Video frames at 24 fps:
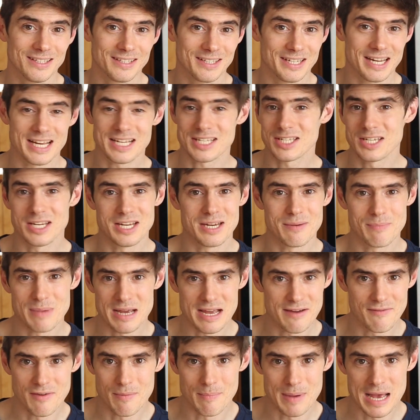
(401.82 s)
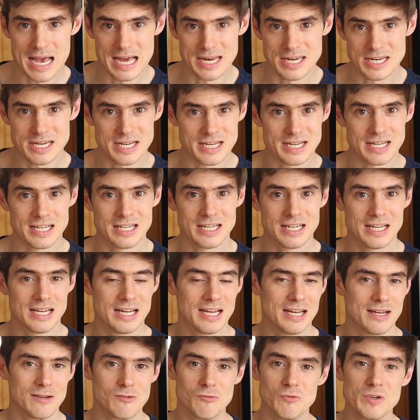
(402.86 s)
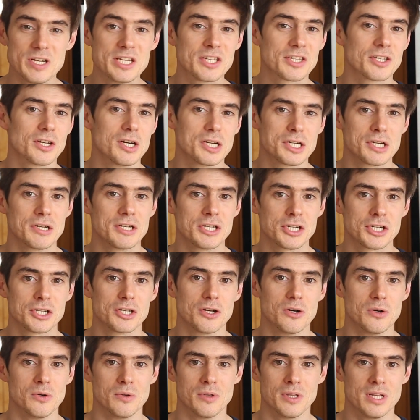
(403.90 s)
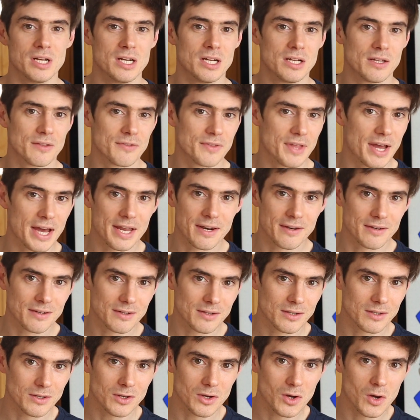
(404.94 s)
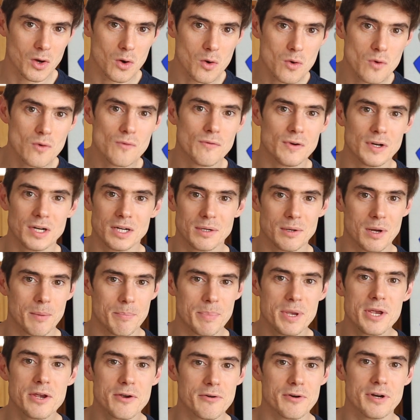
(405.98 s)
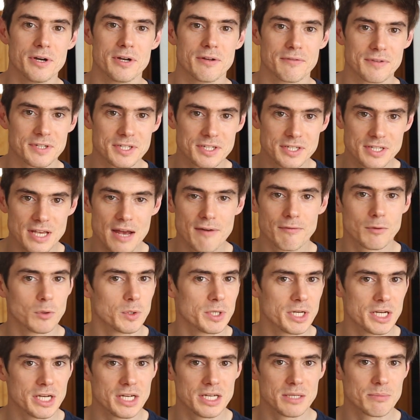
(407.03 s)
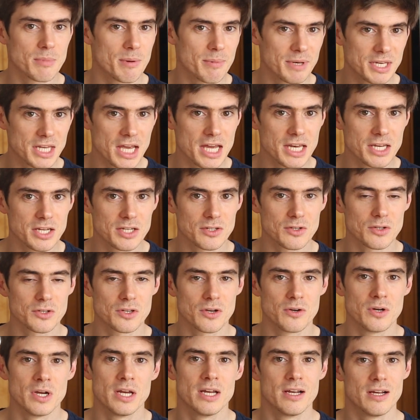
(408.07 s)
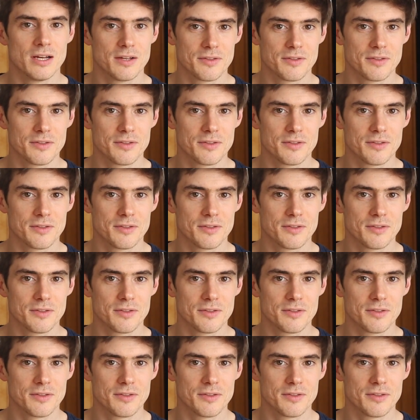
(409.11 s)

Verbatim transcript: the next year he may have a bad year. Research has shown that over a period of several years, maybe 10 years or so,